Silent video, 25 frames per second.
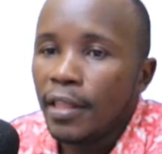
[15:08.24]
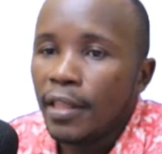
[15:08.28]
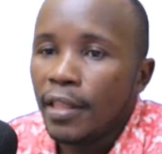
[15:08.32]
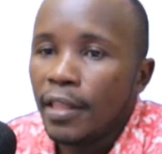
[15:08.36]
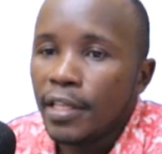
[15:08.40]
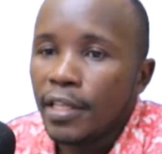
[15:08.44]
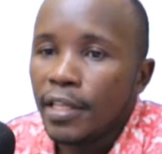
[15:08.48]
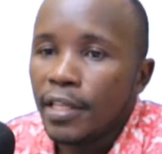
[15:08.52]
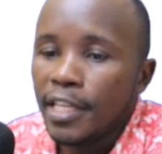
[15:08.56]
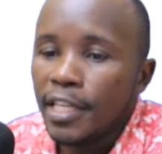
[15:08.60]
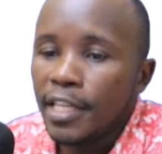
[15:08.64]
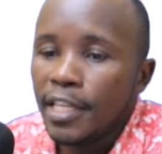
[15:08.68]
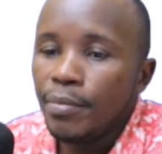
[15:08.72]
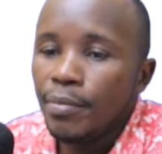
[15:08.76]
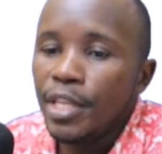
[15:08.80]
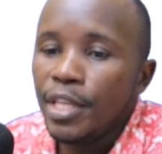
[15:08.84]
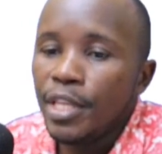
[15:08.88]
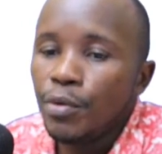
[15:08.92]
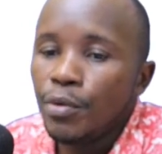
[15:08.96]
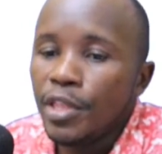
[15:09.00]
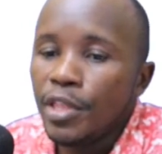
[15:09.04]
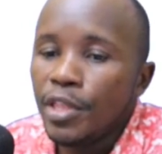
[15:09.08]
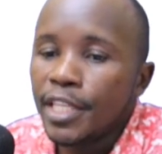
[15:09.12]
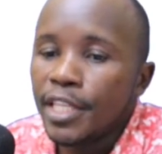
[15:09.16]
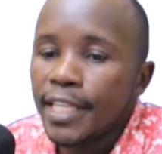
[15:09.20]
Same thing
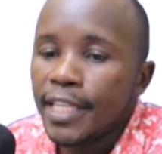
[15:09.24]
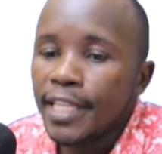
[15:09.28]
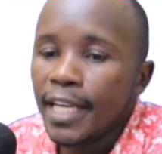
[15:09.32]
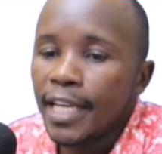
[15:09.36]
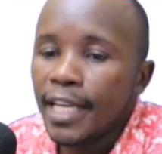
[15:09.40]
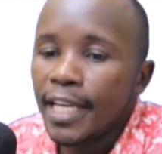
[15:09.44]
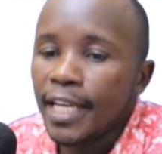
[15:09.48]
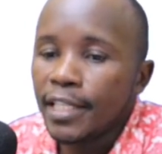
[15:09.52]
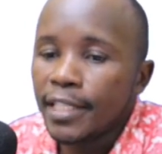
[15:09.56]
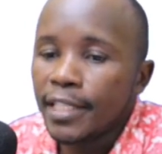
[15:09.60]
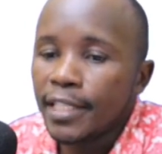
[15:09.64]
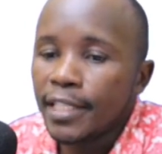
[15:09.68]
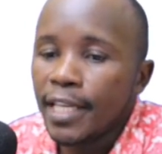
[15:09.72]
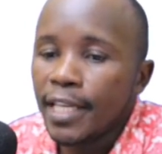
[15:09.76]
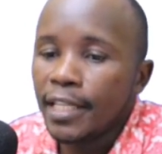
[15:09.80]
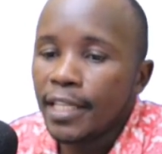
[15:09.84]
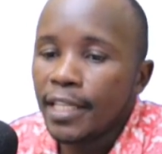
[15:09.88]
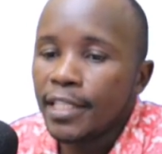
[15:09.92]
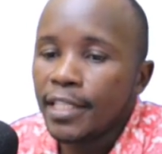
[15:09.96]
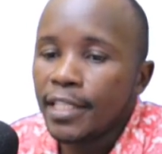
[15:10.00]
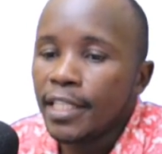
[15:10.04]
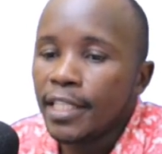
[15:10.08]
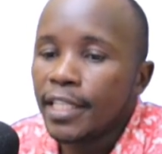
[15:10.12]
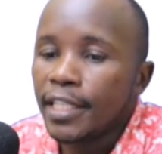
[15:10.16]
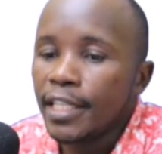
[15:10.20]
with sales. Sales
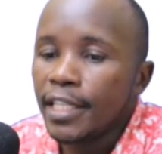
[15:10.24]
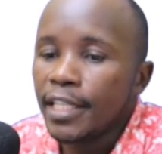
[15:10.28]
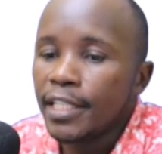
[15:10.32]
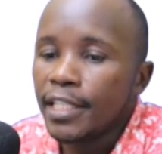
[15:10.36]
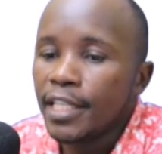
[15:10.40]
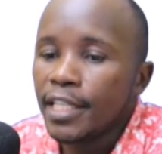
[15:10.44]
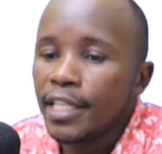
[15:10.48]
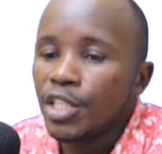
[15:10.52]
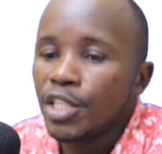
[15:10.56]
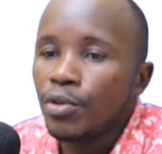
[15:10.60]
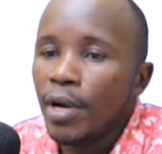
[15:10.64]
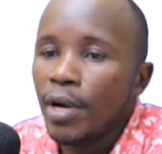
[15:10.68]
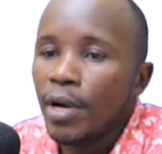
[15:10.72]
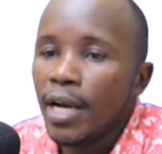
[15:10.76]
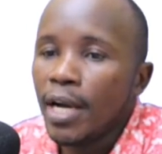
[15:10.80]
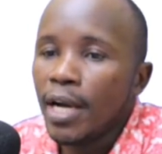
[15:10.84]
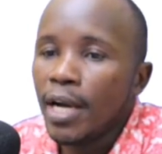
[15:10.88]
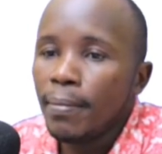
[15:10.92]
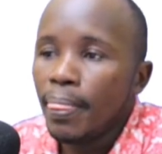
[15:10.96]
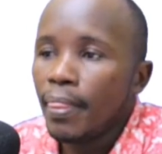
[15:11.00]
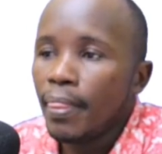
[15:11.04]
increases your